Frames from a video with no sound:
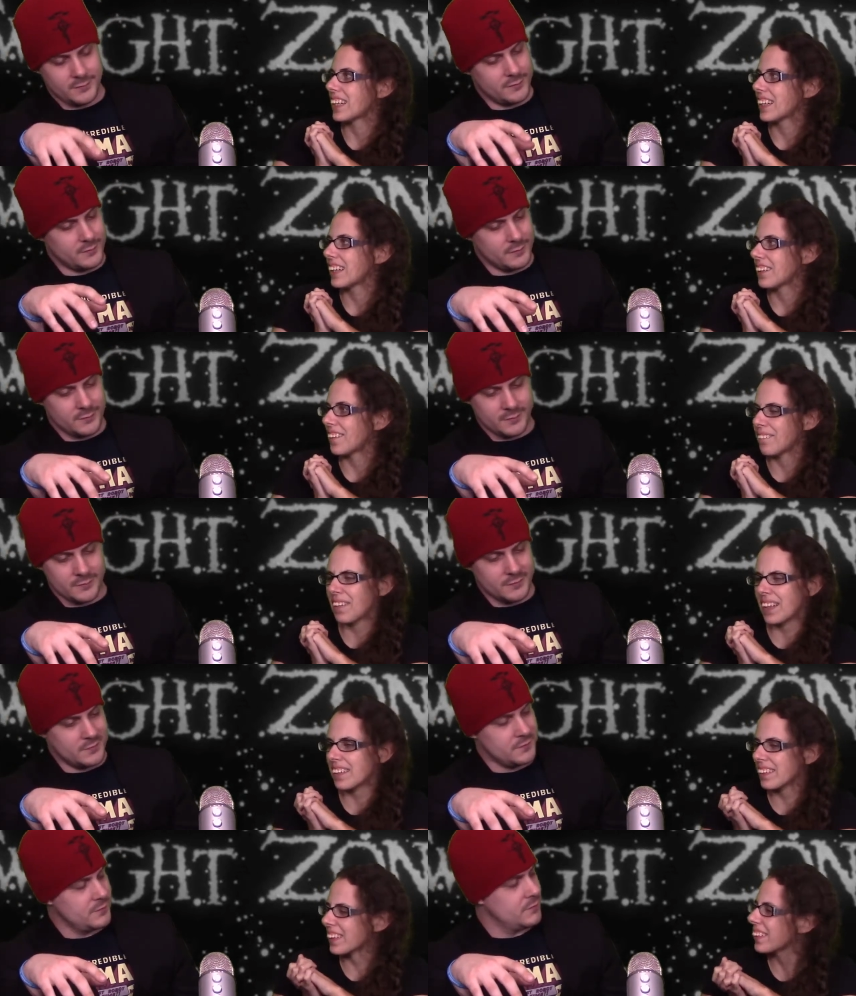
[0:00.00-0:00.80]
Speaker 1: who
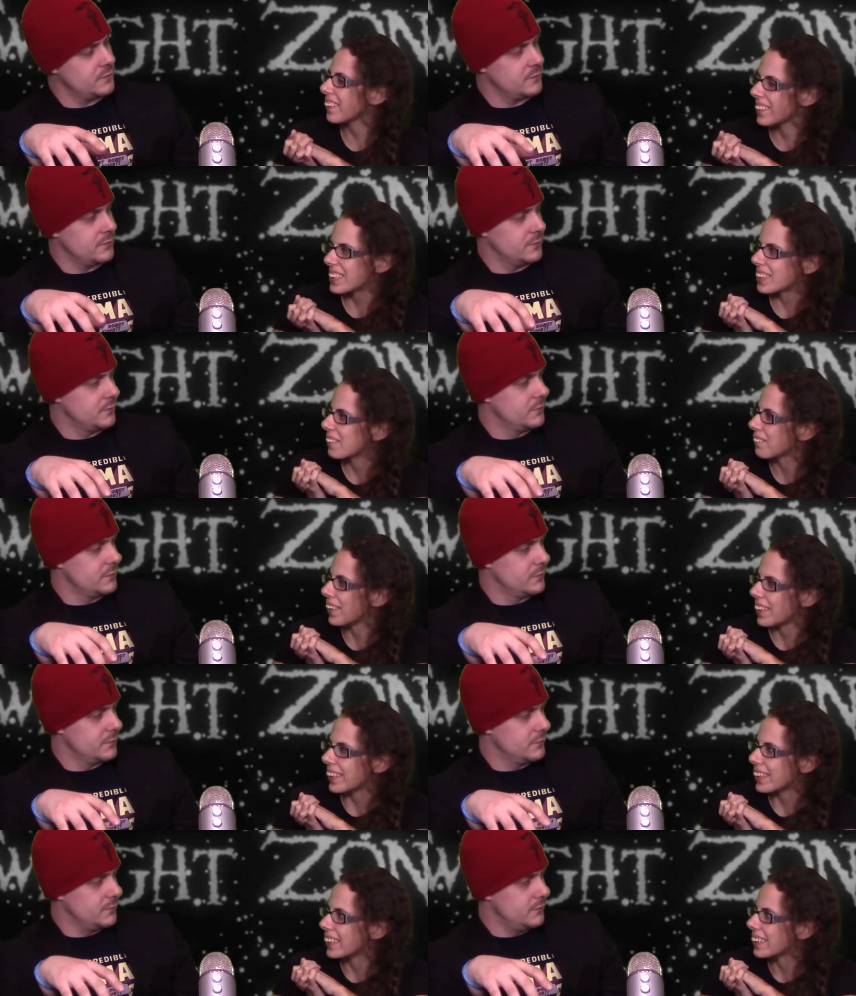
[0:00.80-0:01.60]
apparently they're still
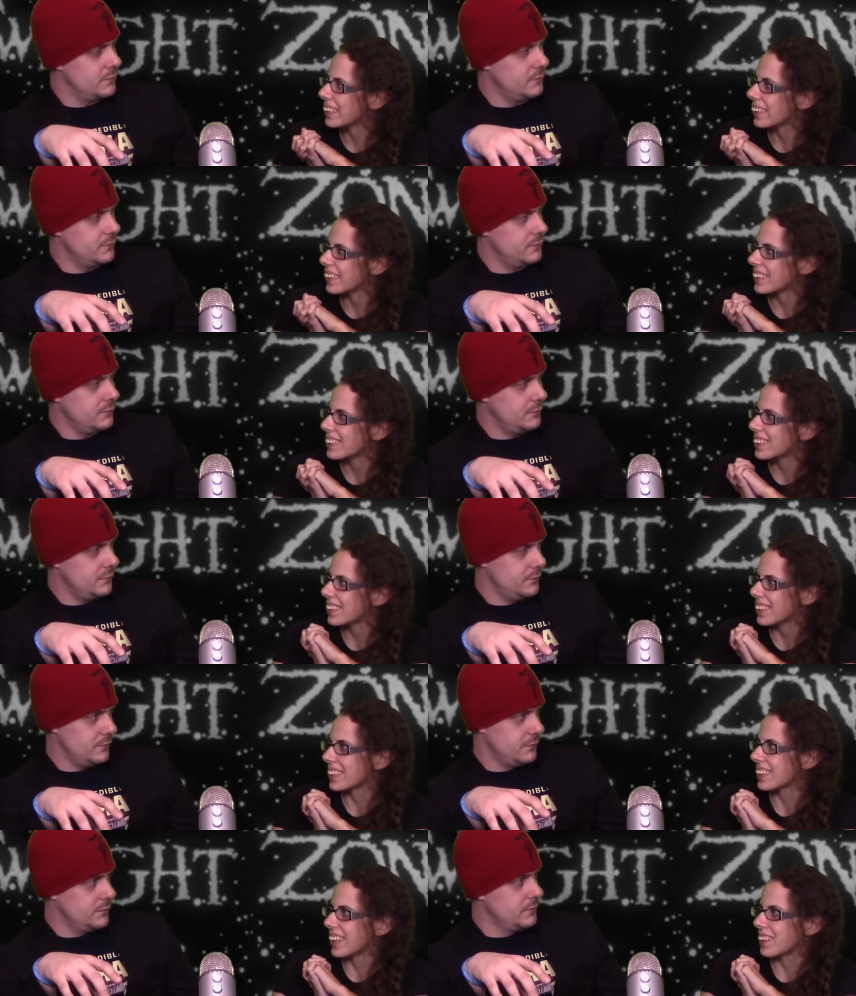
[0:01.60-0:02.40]
married because
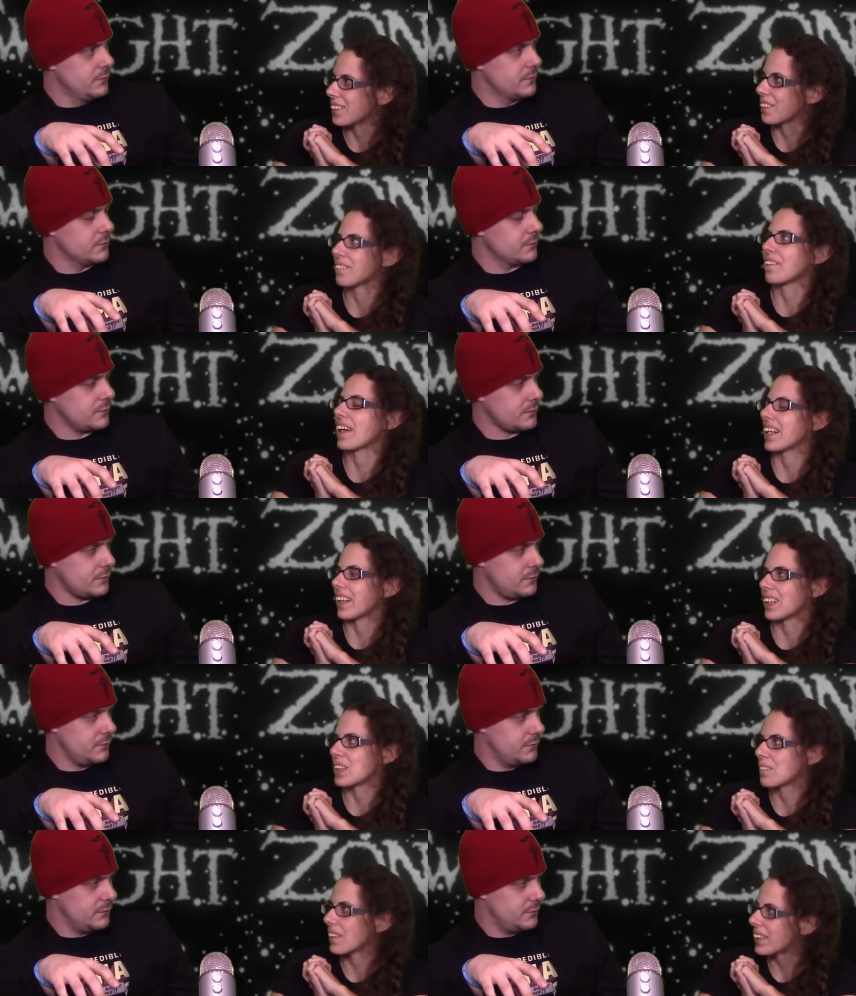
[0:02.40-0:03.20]
she said, you're my
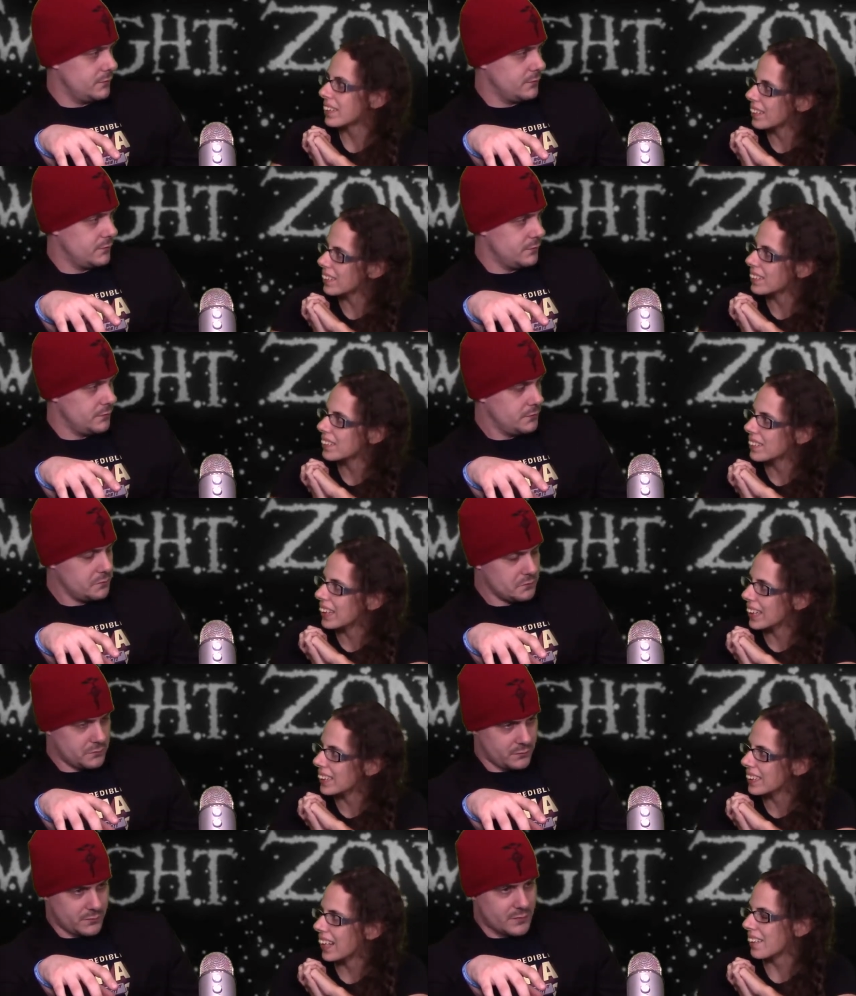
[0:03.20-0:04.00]
husband.
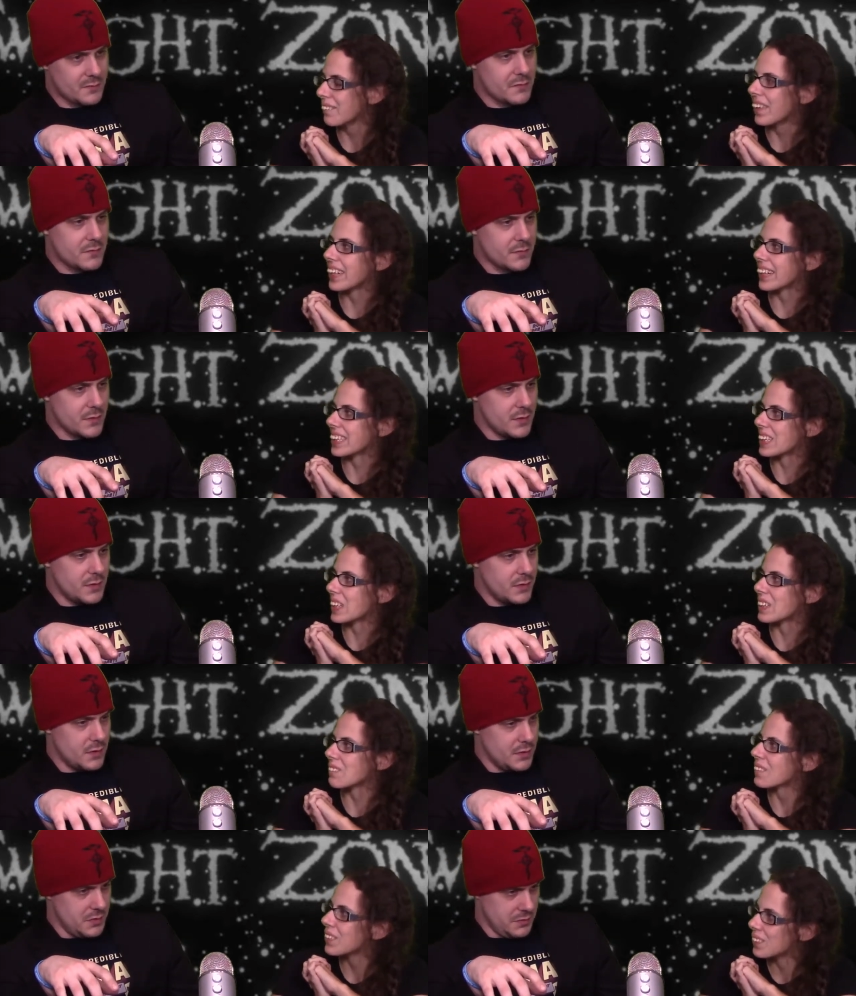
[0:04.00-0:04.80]
Like, not my
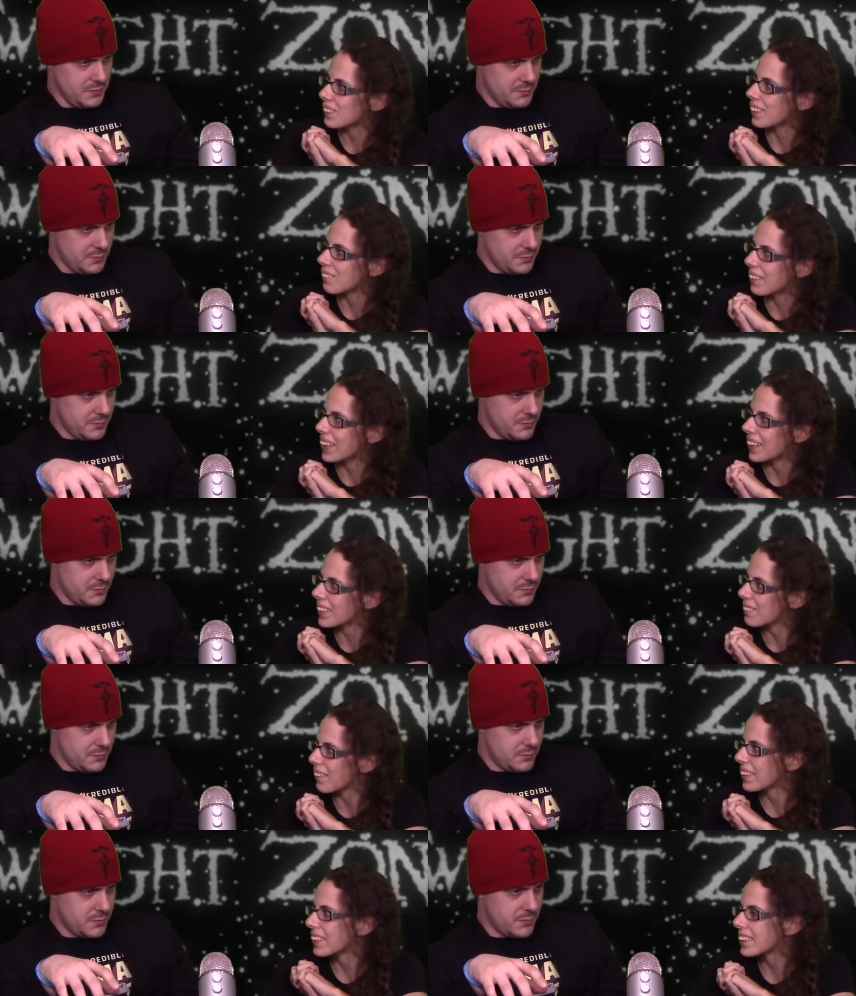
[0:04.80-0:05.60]
ex-husband, you are my
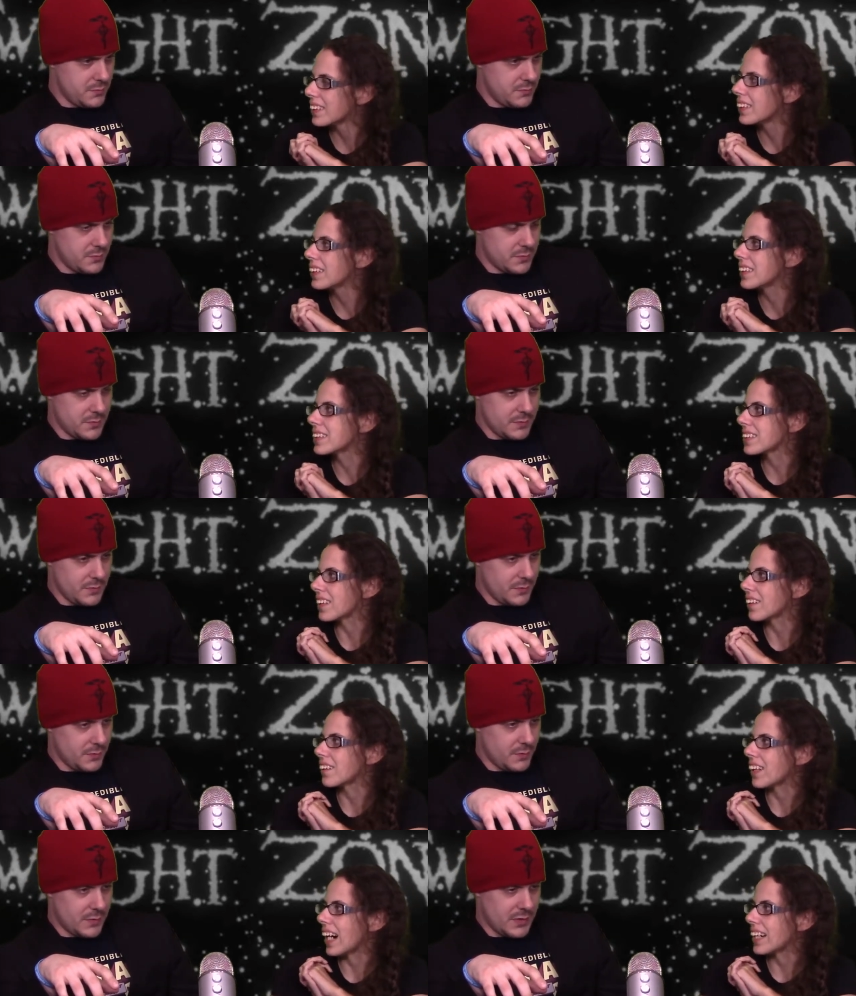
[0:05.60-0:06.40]
husband. So well, oh,